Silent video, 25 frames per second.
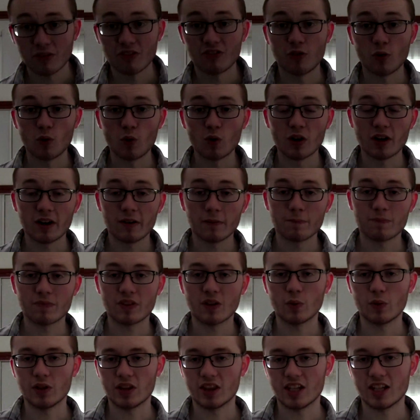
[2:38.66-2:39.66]
before,
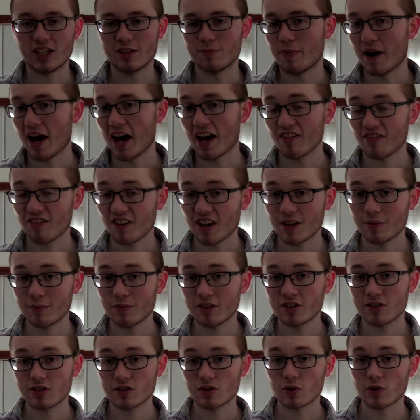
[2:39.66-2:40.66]
with these Bat
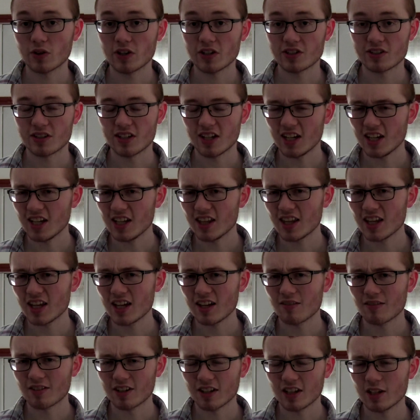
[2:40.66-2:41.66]
Family stories, and
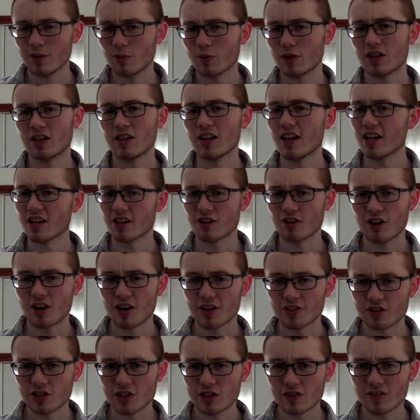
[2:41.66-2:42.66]
anything really with a lot of
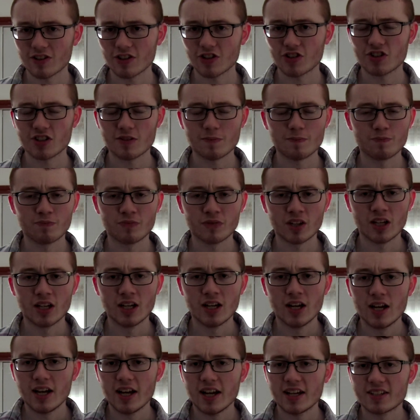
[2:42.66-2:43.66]
crossovers,
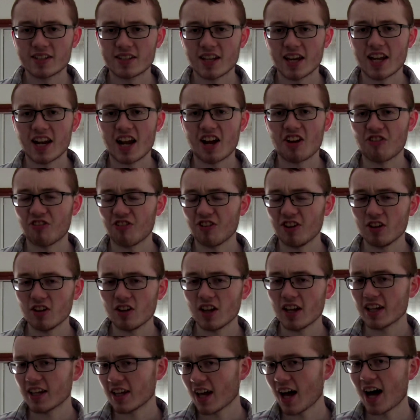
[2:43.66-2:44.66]
is that I feel
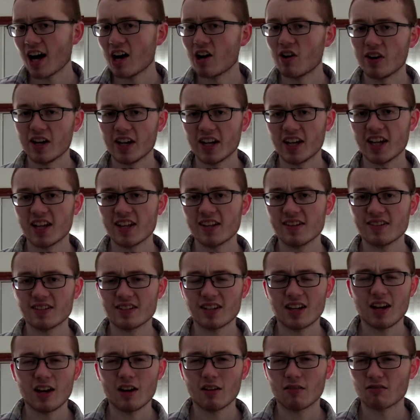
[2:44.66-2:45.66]
like Kyle Higgins
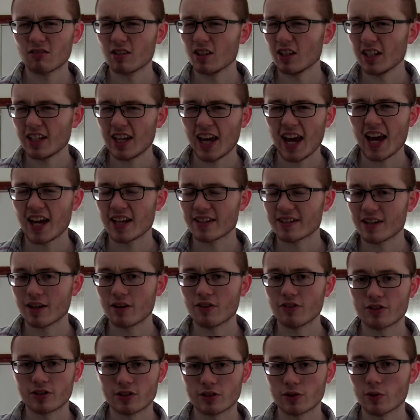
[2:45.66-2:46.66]
really can't
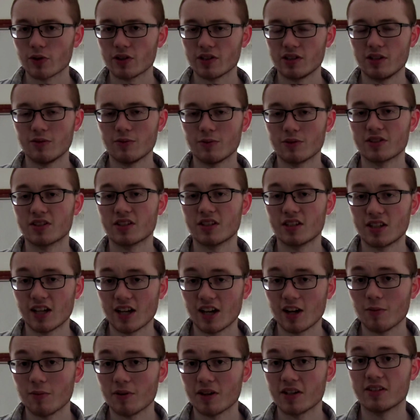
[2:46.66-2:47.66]
tell the stories he wants to
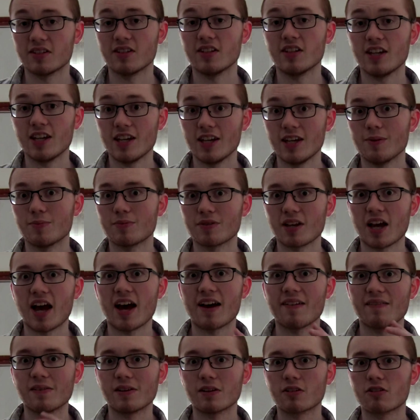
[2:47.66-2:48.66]
tell because he keeps
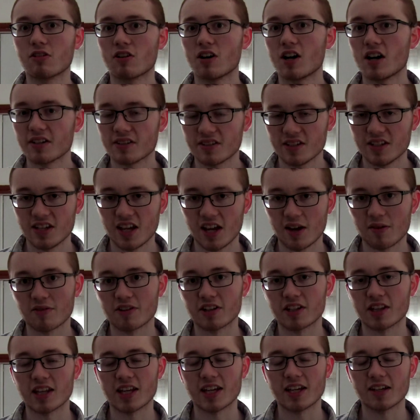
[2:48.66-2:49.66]
having to cross into
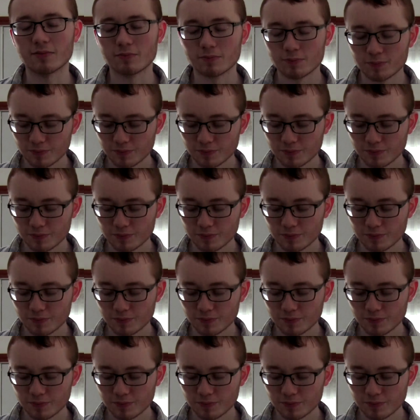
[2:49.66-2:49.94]
everything.